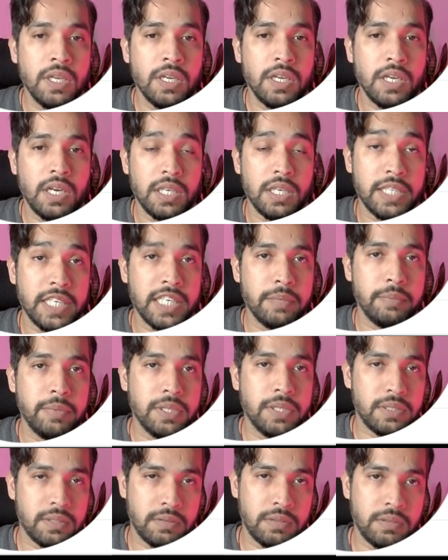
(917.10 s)

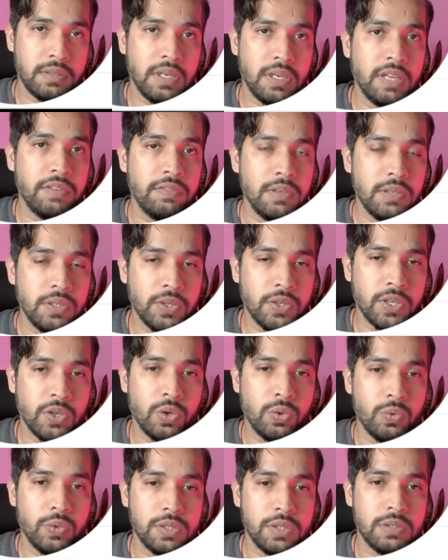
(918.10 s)
Database level, you can
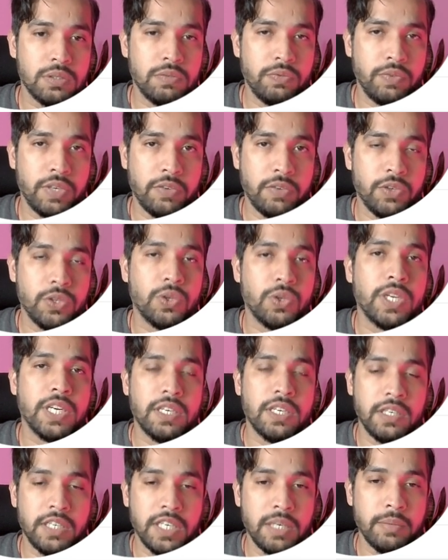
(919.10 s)
always, whenever you create
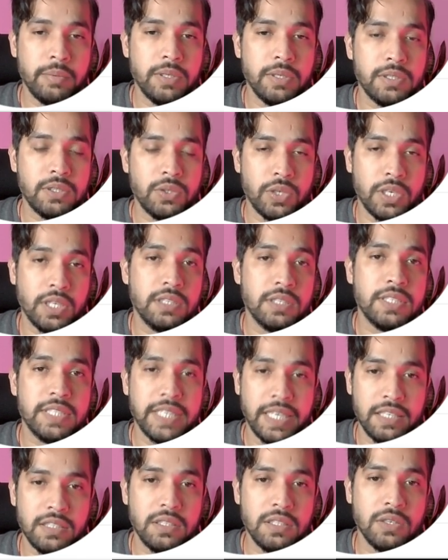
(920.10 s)
a database, you can
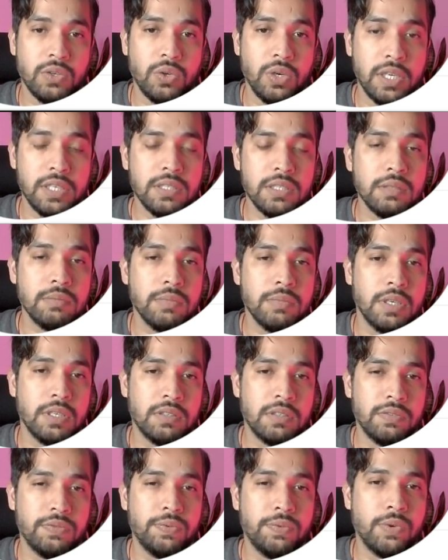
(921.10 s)
change the collation, but
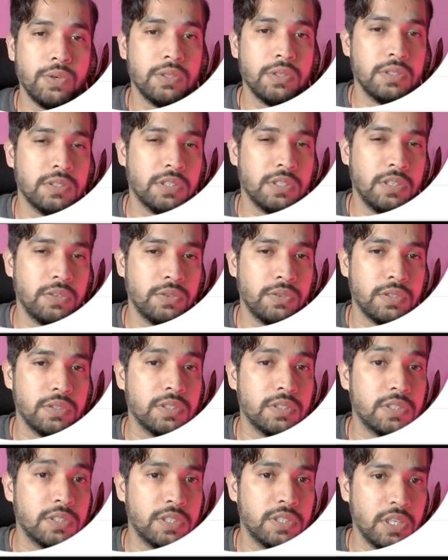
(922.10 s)
for the
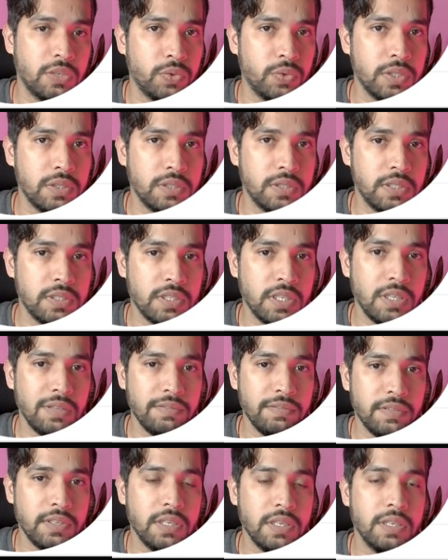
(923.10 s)
service itself,
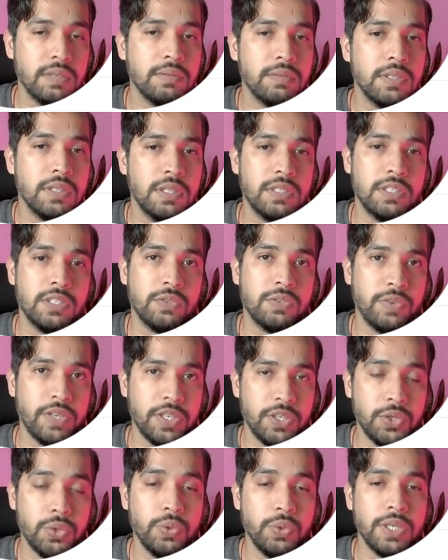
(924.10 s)
this is where
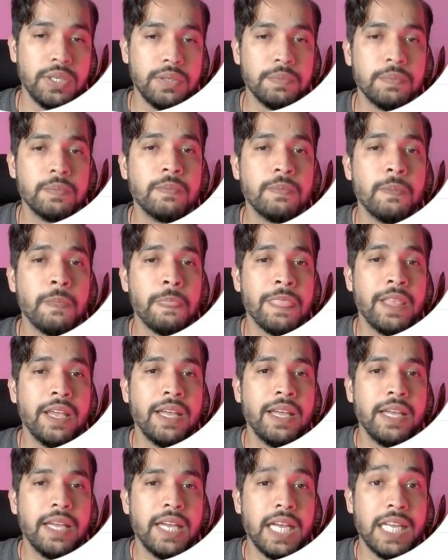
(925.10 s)
you do it.
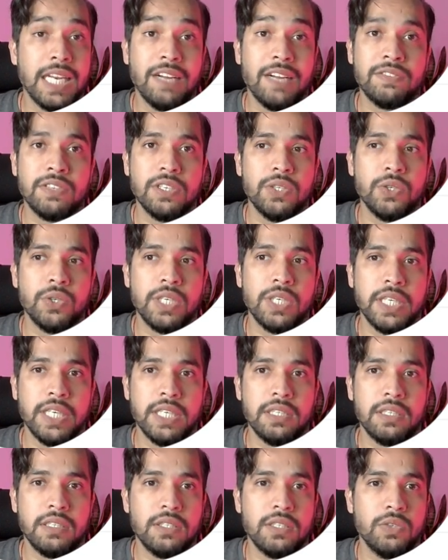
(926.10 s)
And after you create
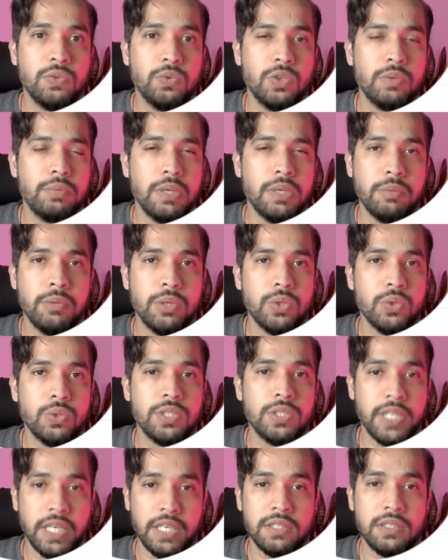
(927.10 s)
it, you won't be able to
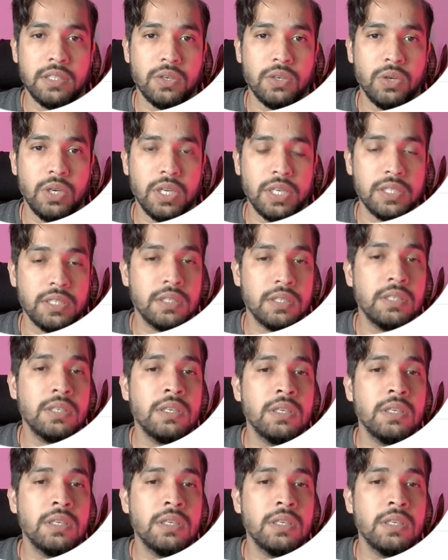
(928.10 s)
change the collation.